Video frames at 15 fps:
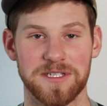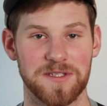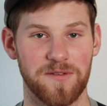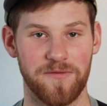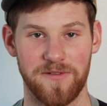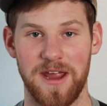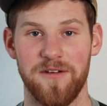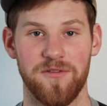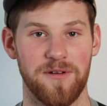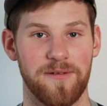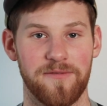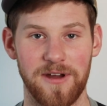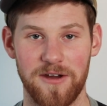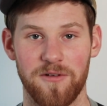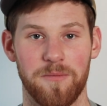It's
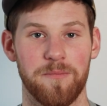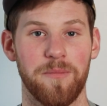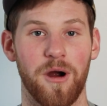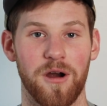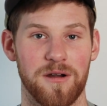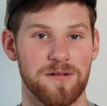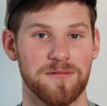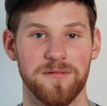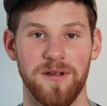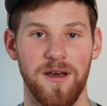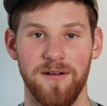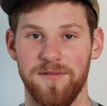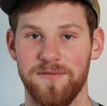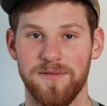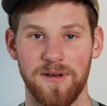favorite part
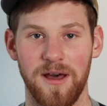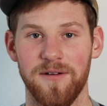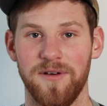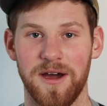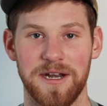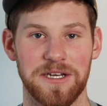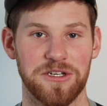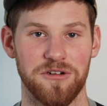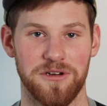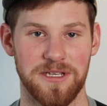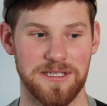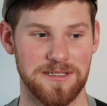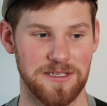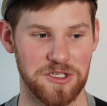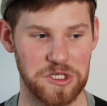of hunting
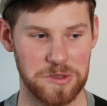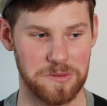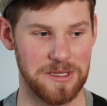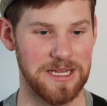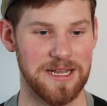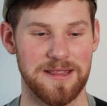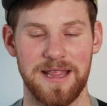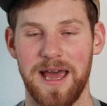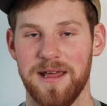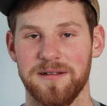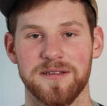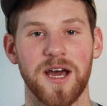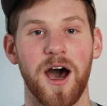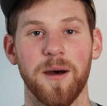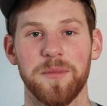turkeys is just getting that
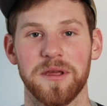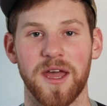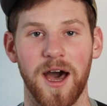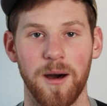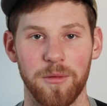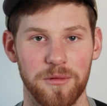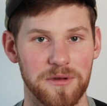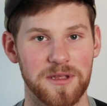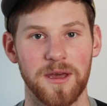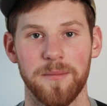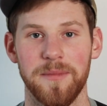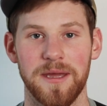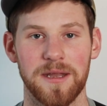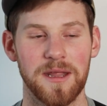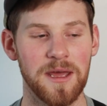tom to gobble and
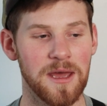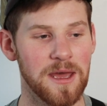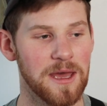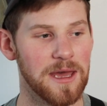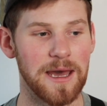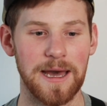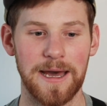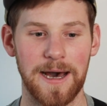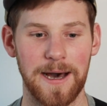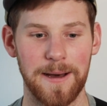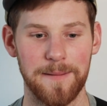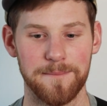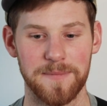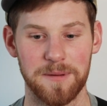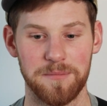commit,
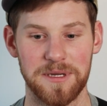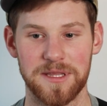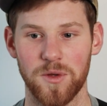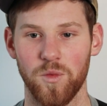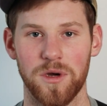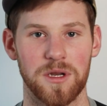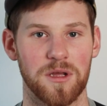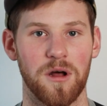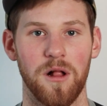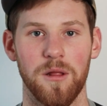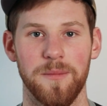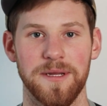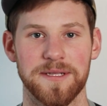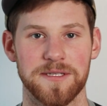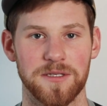and being the one to call
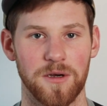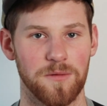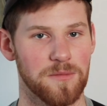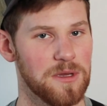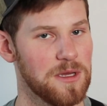them in. So